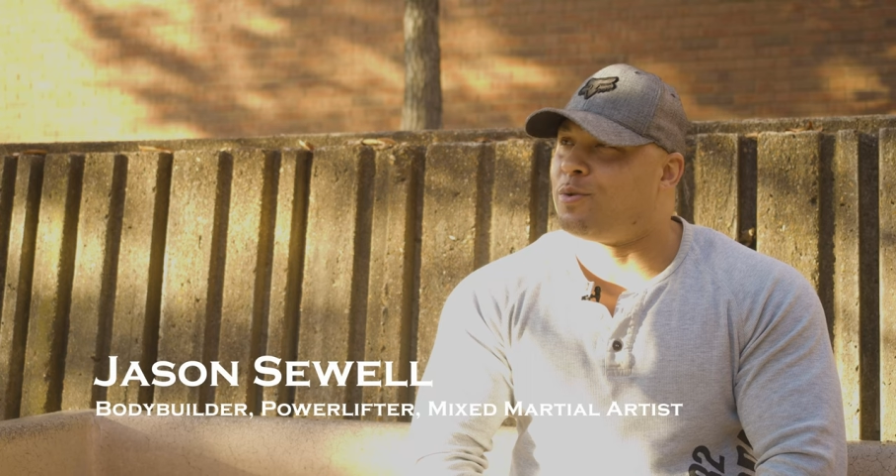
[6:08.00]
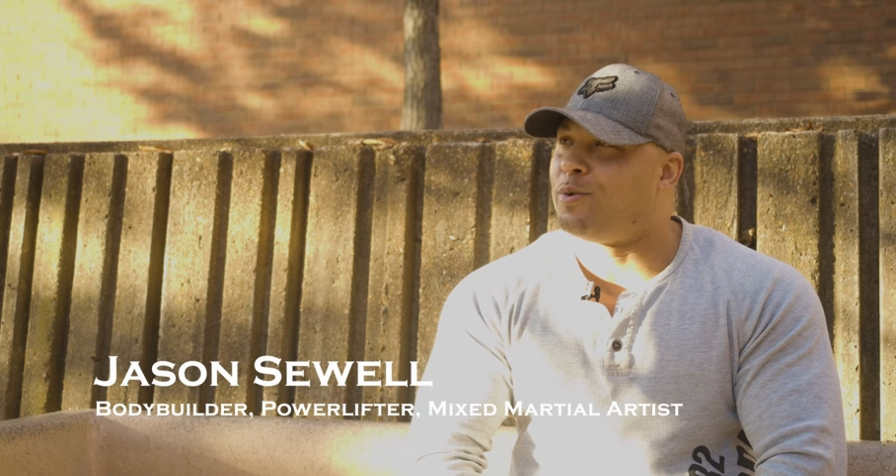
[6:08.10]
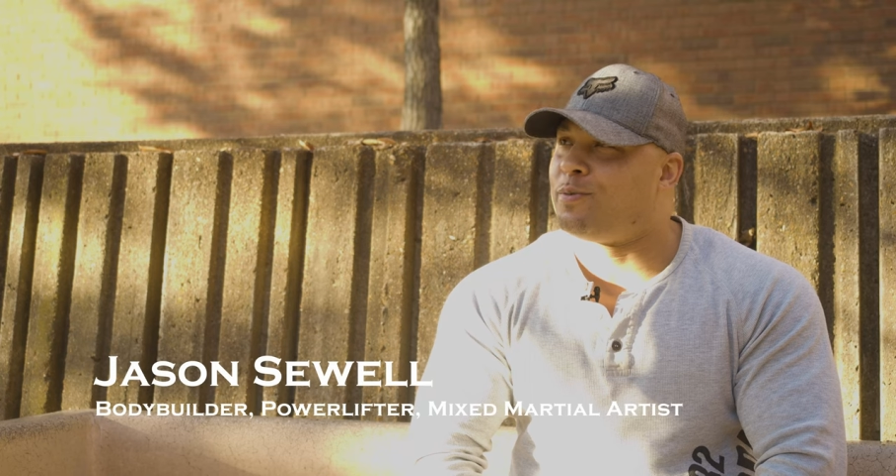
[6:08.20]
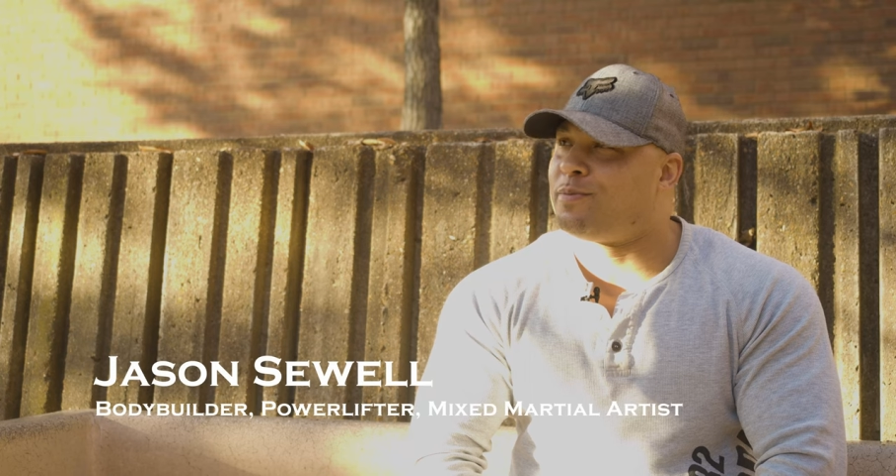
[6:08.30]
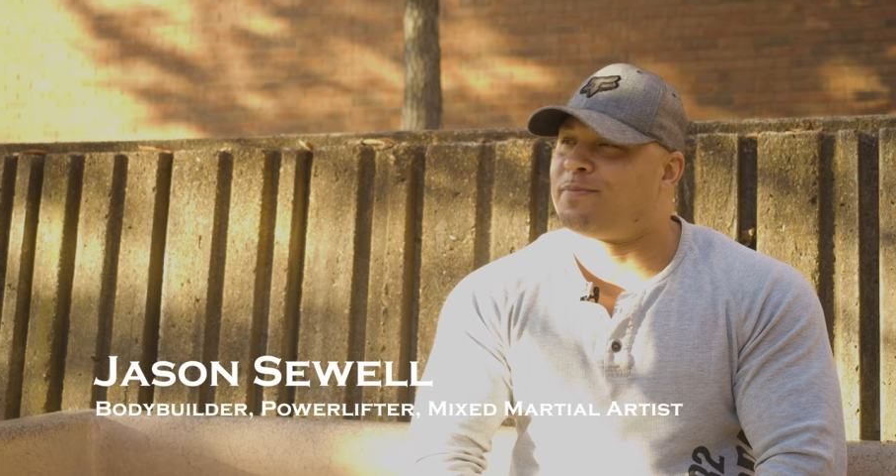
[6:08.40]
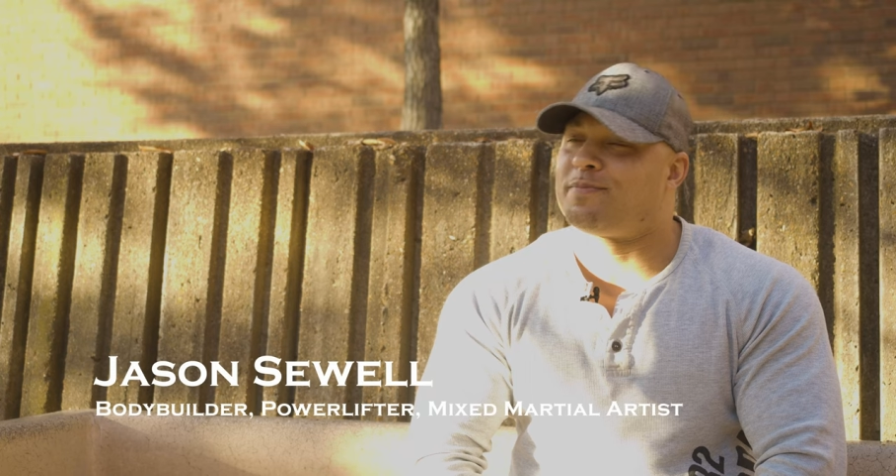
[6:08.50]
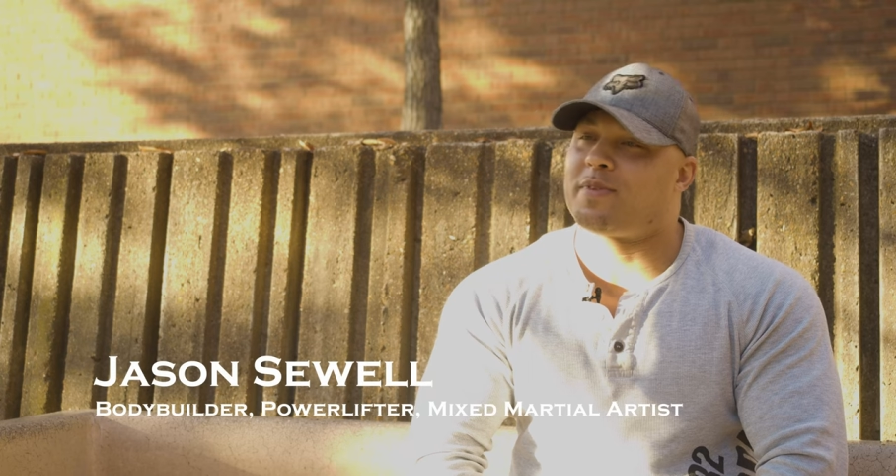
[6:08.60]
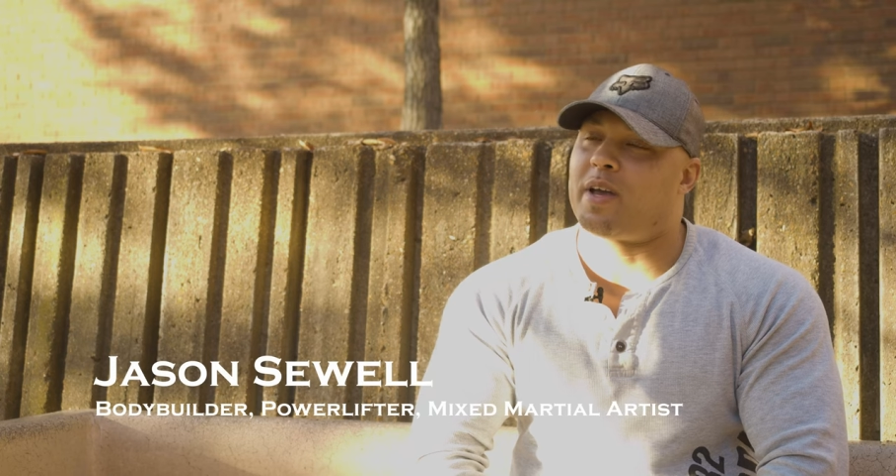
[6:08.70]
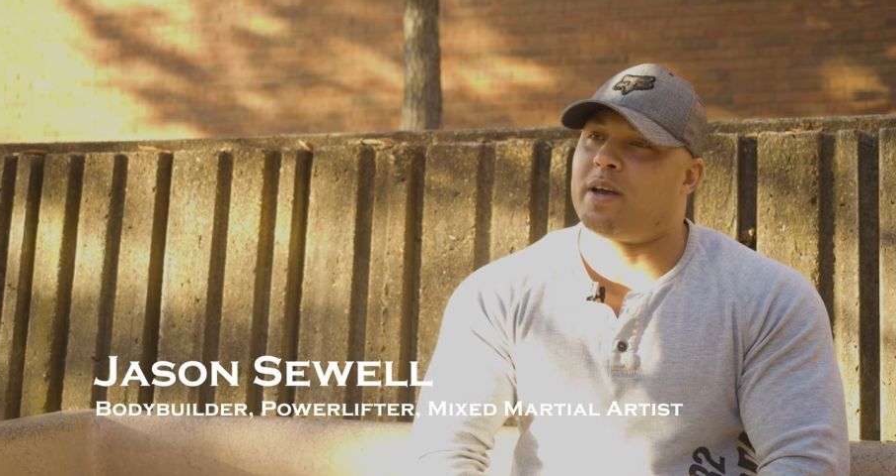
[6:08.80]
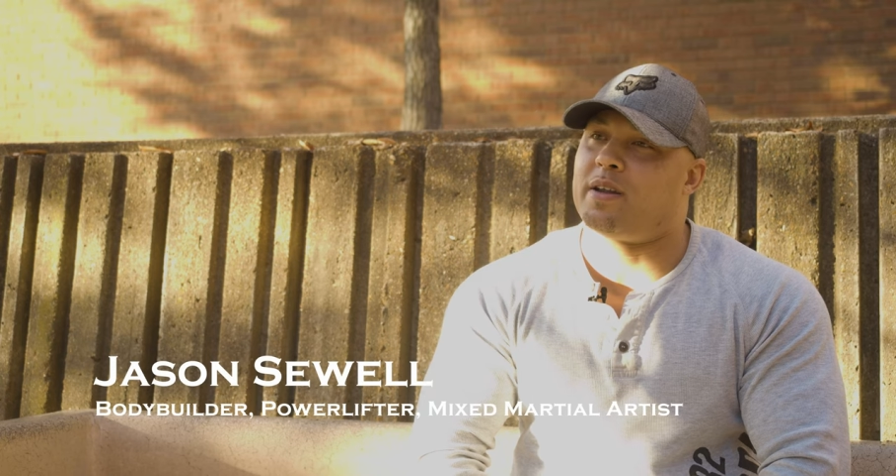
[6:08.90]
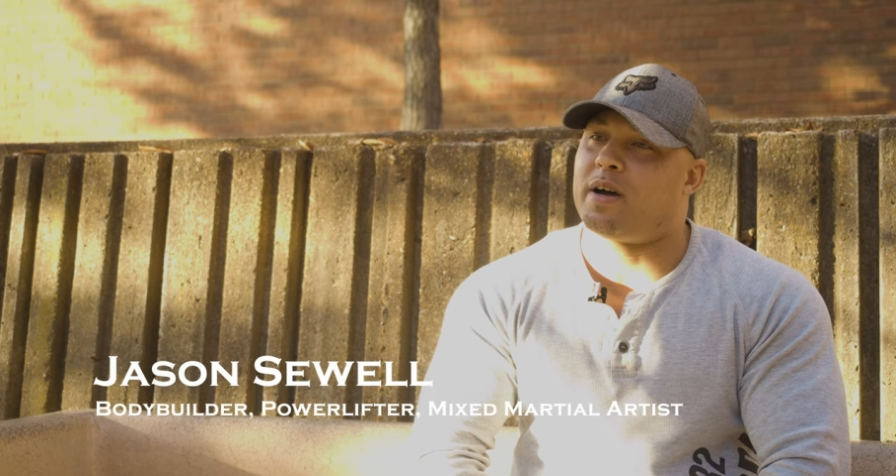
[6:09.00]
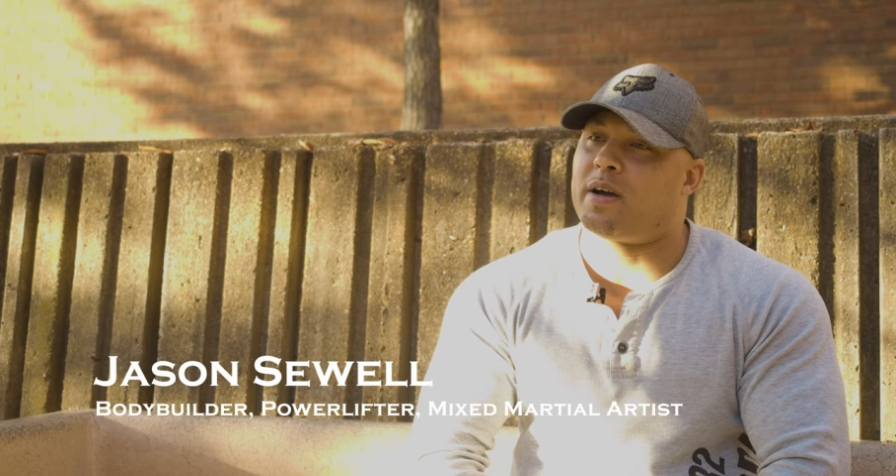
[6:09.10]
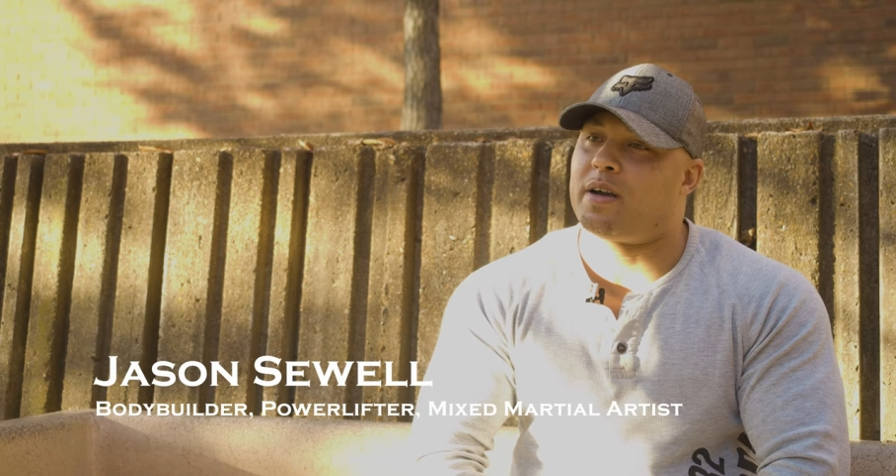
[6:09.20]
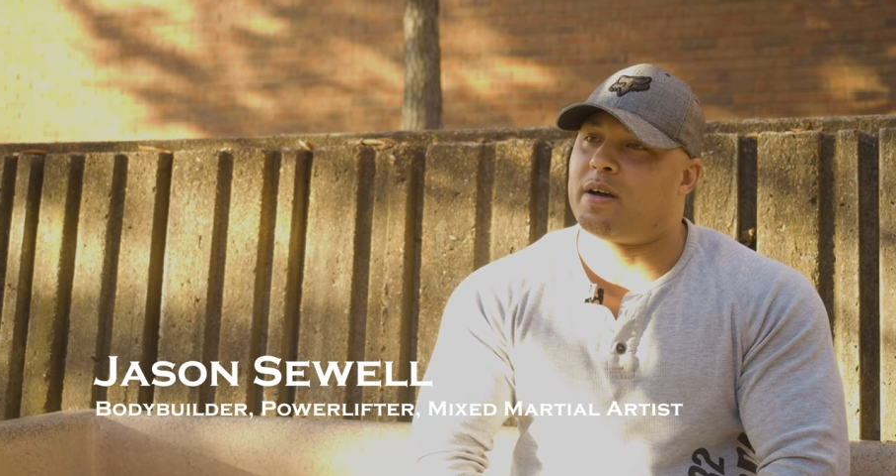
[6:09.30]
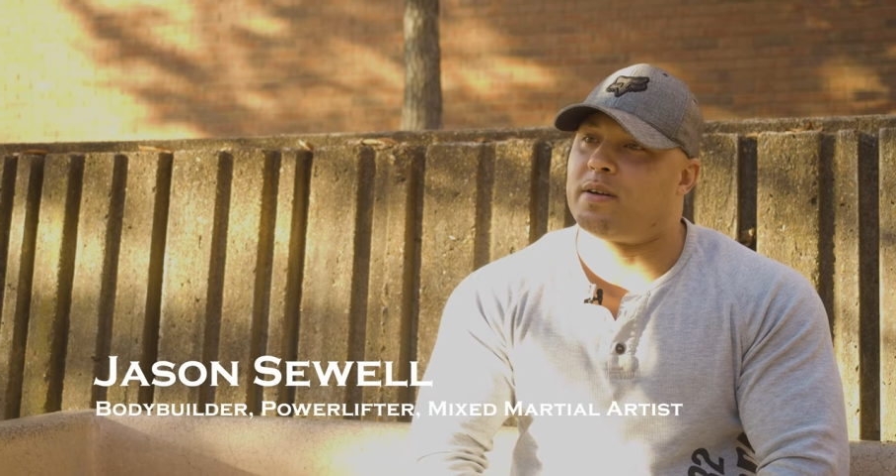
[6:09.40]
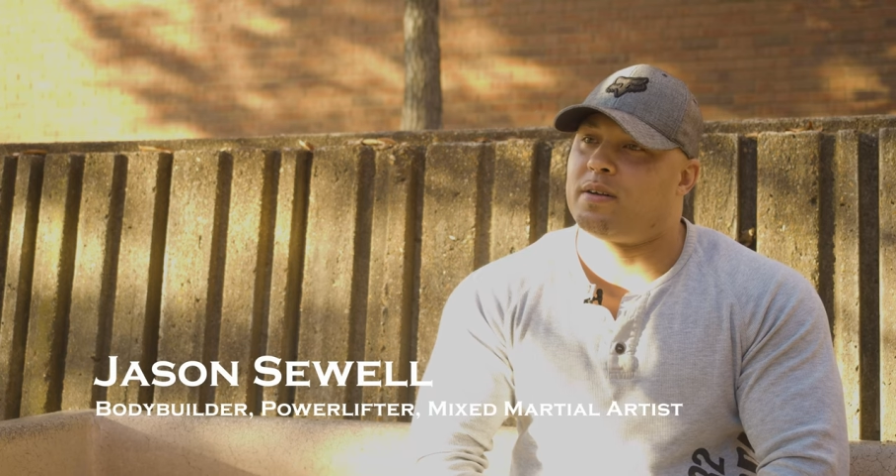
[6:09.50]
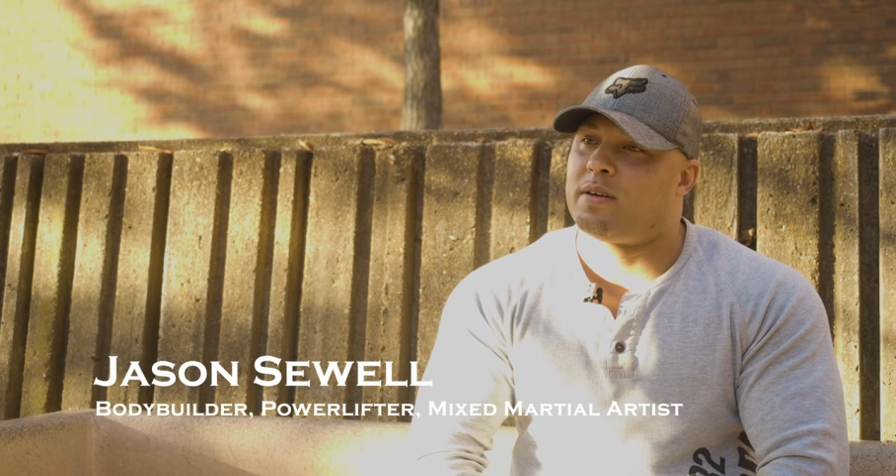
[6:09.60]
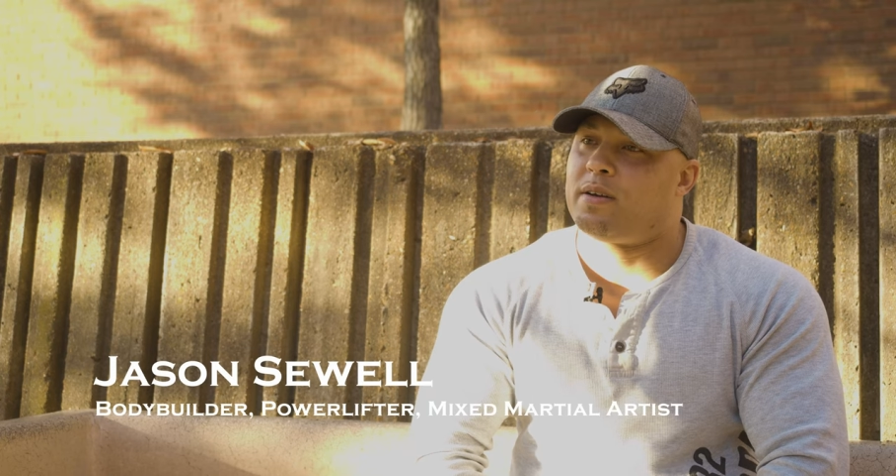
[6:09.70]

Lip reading: Sewell, and I